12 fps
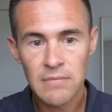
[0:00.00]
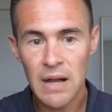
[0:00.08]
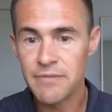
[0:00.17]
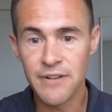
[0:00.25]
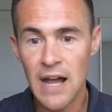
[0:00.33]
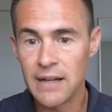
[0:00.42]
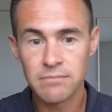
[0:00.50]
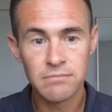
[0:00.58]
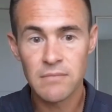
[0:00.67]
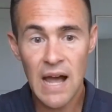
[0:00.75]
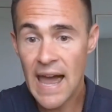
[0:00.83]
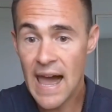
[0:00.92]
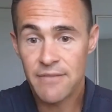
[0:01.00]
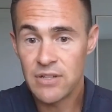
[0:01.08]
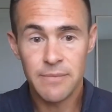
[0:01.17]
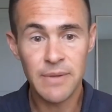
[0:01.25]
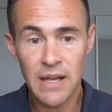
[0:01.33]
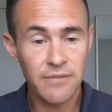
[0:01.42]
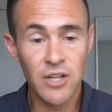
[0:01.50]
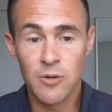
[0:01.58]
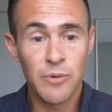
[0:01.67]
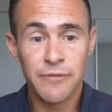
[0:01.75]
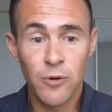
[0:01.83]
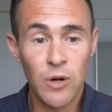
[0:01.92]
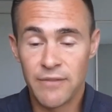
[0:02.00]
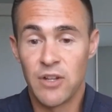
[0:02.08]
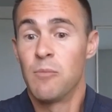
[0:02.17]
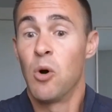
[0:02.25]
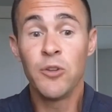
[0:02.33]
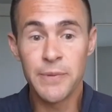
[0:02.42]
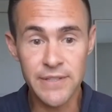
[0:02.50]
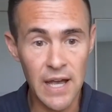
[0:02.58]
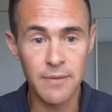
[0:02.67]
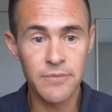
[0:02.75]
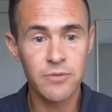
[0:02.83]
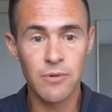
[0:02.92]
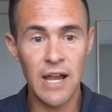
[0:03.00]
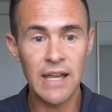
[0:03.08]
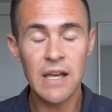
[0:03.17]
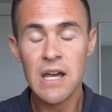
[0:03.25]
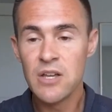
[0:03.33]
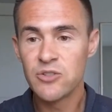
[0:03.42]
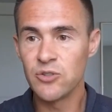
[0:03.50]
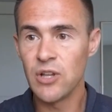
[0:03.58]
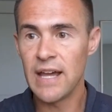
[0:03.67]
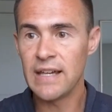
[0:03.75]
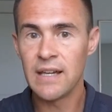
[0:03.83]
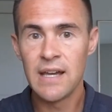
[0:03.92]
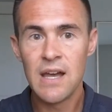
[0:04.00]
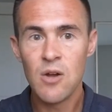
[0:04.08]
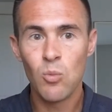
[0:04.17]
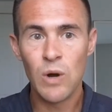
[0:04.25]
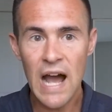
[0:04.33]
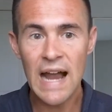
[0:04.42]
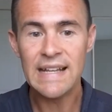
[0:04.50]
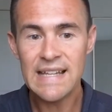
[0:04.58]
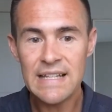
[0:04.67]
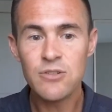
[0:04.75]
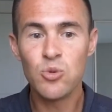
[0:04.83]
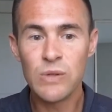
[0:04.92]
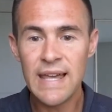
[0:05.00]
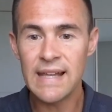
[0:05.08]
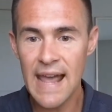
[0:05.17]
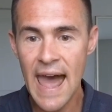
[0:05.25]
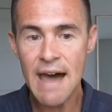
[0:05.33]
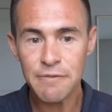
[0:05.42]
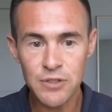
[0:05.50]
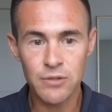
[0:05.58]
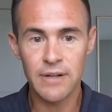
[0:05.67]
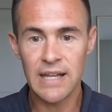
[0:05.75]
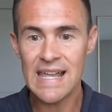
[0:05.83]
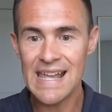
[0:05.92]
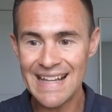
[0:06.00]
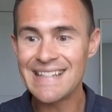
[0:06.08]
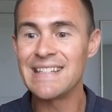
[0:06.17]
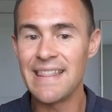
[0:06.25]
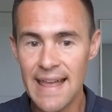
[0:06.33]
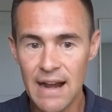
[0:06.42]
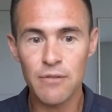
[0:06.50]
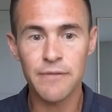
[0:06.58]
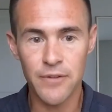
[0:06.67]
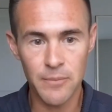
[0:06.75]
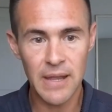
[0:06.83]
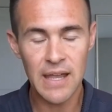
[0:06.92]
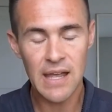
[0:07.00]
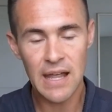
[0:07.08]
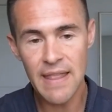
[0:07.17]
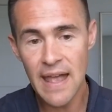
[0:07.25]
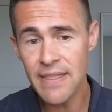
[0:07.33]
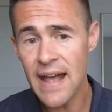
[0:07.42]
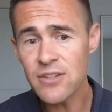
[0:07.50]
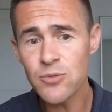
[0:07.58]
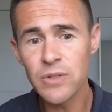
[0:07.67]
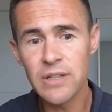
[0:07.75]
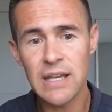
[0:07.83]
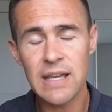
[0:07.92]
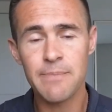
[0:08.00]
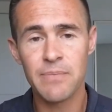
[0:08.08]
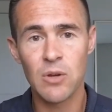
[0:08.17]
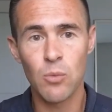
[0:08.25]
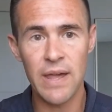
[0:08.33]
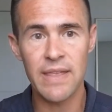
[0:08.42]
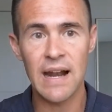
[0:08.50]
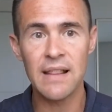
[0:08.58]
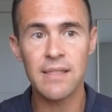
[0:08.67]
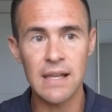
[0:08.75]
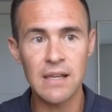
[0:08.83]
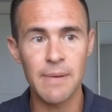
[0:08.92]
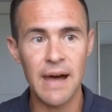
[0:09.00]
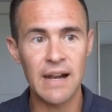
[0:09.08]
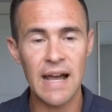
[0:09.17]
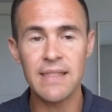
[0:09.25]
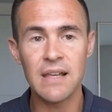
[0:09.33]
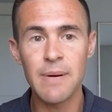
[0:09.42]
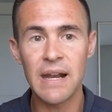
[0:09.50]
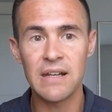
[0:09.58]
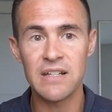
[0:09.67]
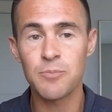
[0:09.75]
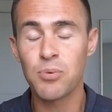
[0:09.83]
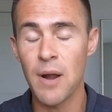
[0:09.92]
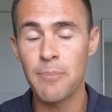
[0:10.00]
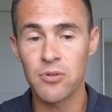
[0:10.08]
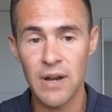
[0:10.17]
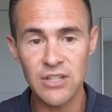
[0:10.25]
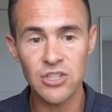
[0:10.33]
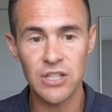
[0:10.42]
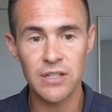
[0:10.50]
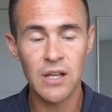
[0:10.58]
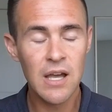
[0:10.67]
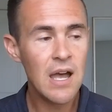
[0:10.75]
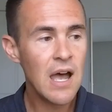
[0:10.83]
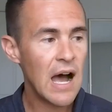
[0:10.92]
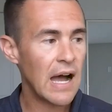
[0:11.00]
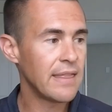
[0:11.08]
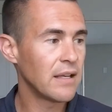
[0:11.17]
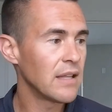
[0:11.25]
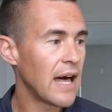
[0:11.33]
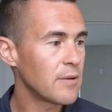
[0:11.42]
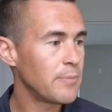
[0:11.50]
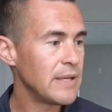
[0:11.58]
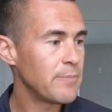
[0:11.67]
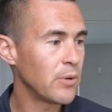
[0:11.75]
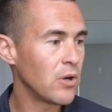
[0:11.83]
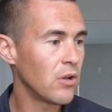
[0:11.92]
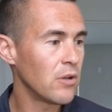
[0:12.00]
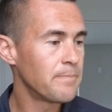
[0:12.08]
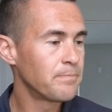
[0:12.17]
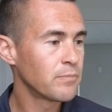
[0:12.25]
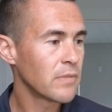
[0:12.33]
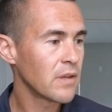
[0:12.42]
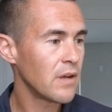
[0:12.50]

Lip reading: I'm fine. I have it in me. I've done it before. I've done it multiple times. Right. So like, when I need to get after it, it's there for me. And that's really the way that I think about it. I think about it as preparation. I think a lot of people